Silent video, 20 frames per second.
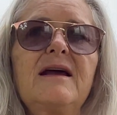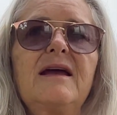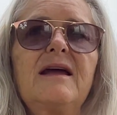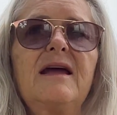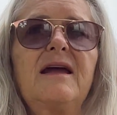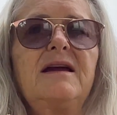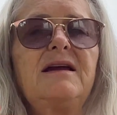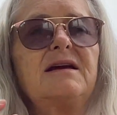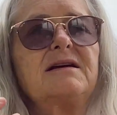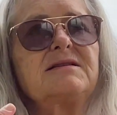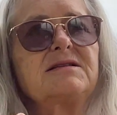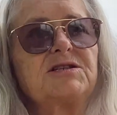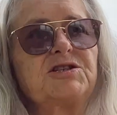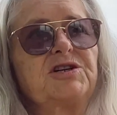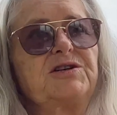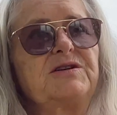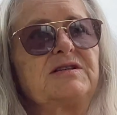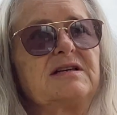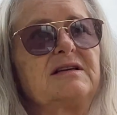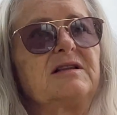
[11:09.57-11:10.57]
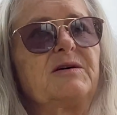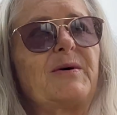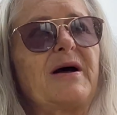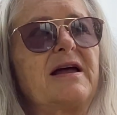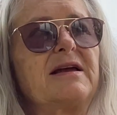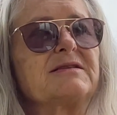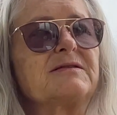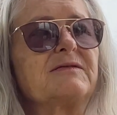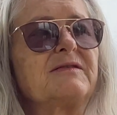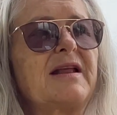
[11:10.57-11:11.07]
he is choosing the
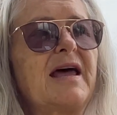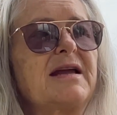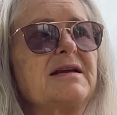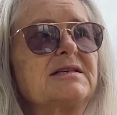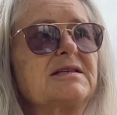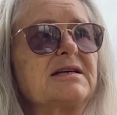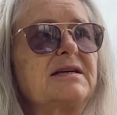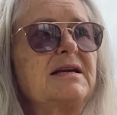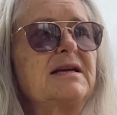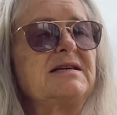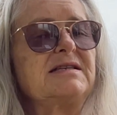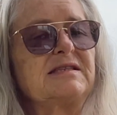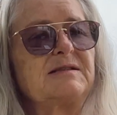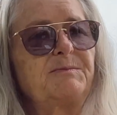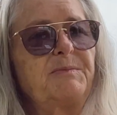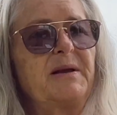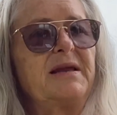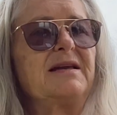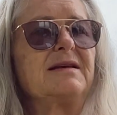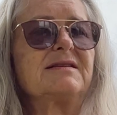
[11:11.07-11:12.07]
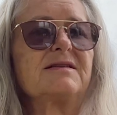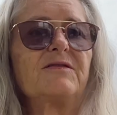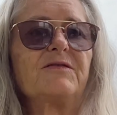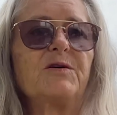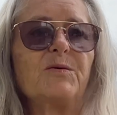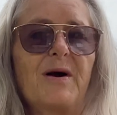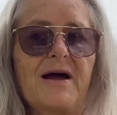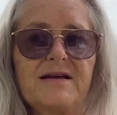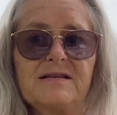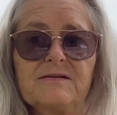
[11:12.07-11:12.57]
ways of nature. He speaks of
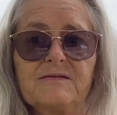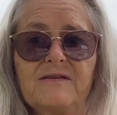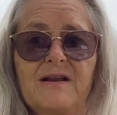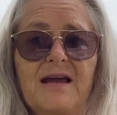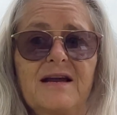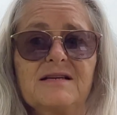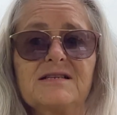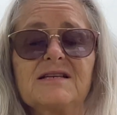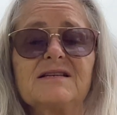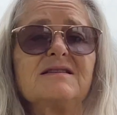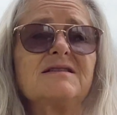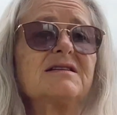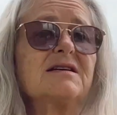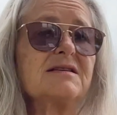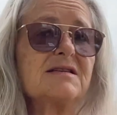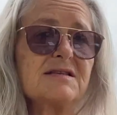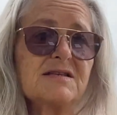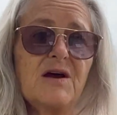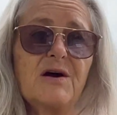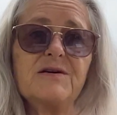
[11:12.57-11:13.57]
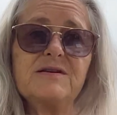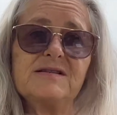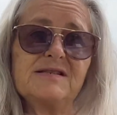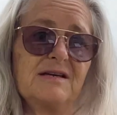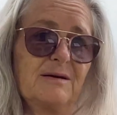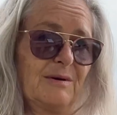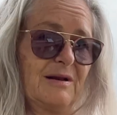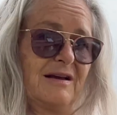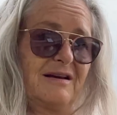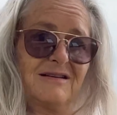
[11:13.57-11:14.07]
the ways of nature. It's just so
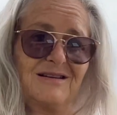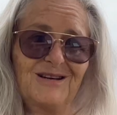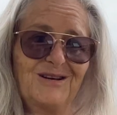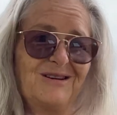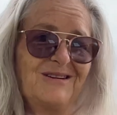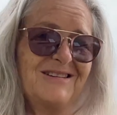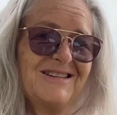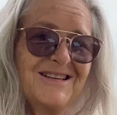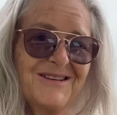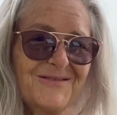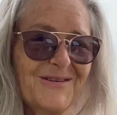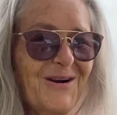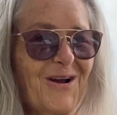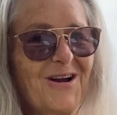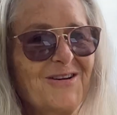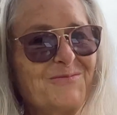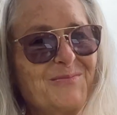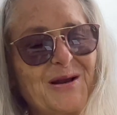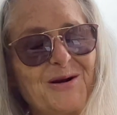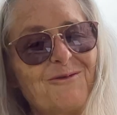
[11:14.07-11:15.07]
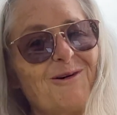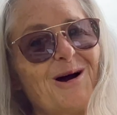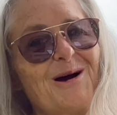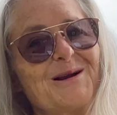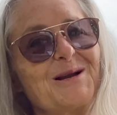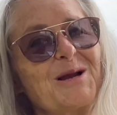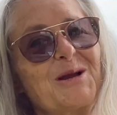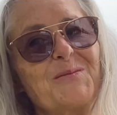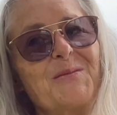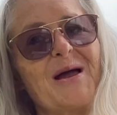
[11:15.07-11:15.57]
similar to what I've been
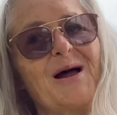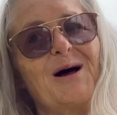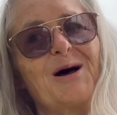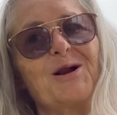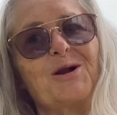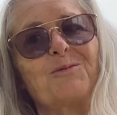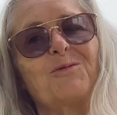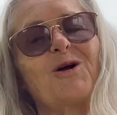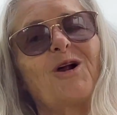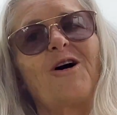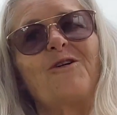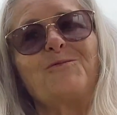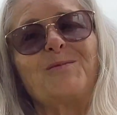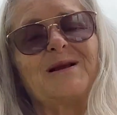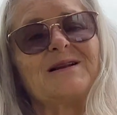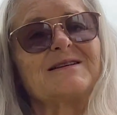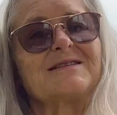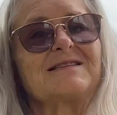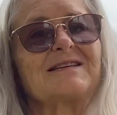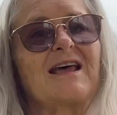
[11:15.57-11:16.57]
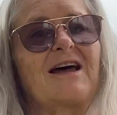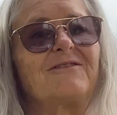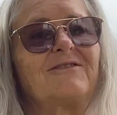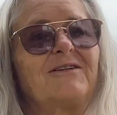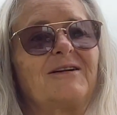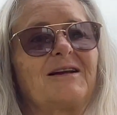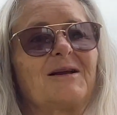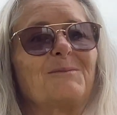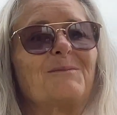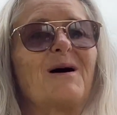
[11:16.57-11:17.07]
writing about and what I've been
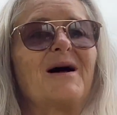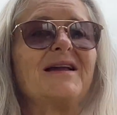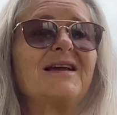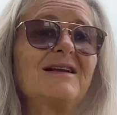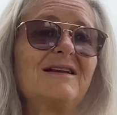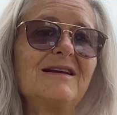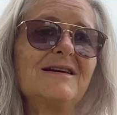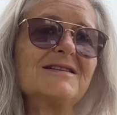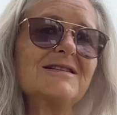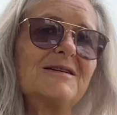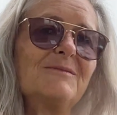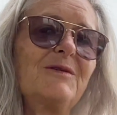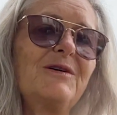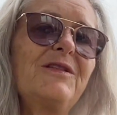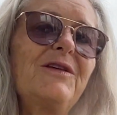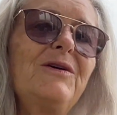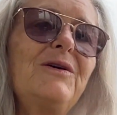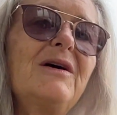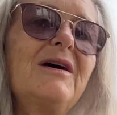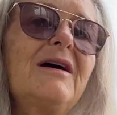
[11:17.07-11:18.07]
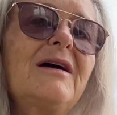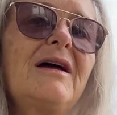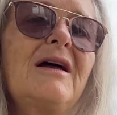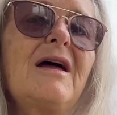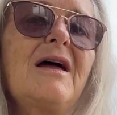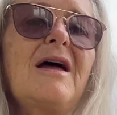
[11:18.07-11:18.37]
discovering in my connection with her.